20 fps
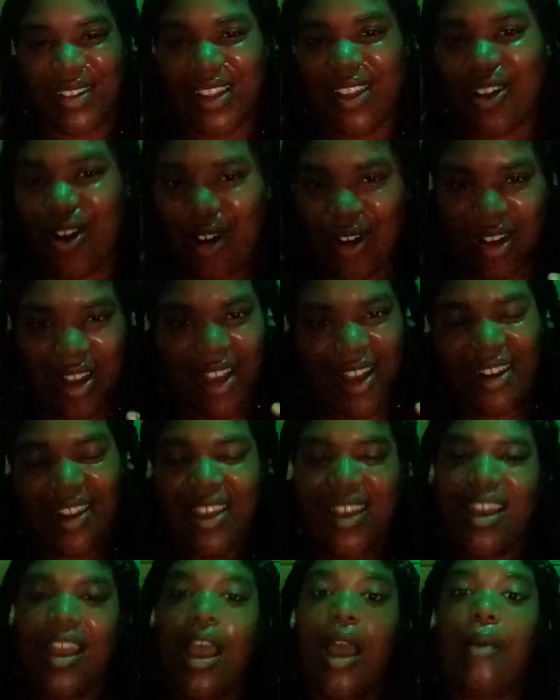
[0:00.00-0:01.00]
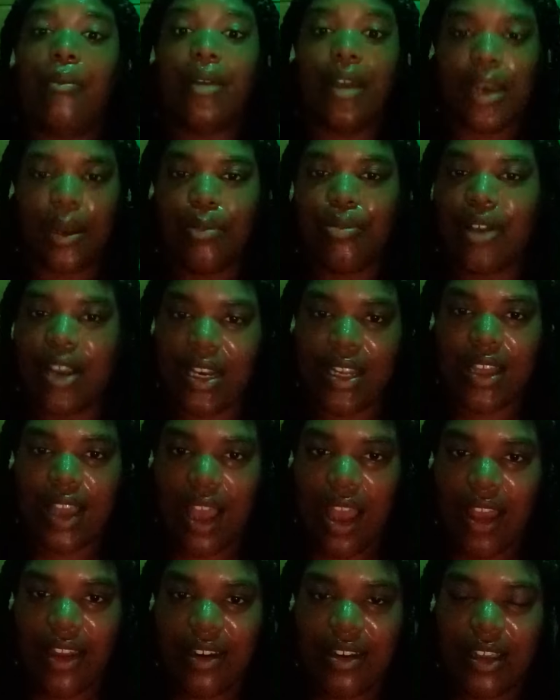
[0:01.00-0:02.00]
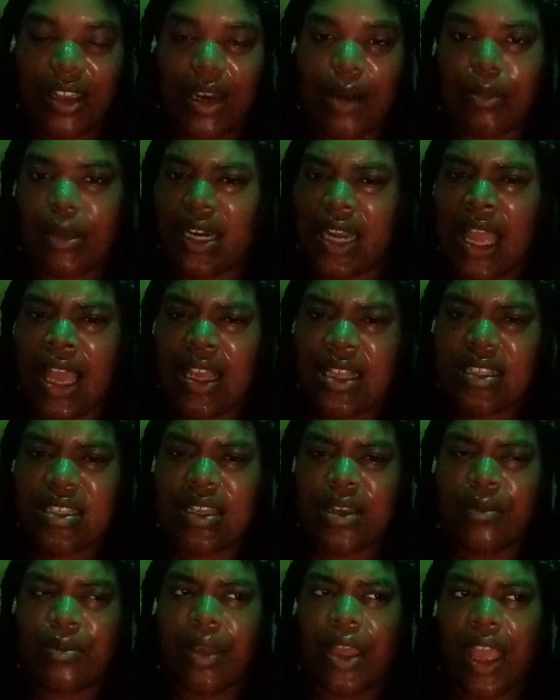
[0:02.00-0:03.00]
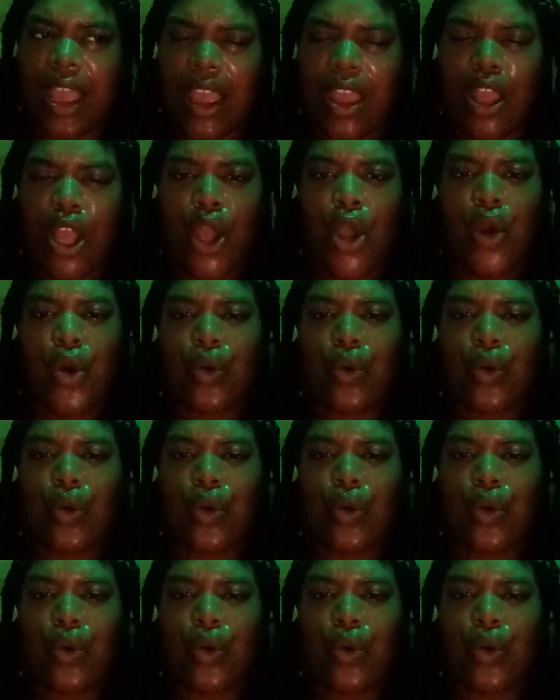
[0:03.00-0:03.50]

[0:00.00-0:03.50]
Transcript: call god i'm gonna pray to god and i'm gonna ask him hey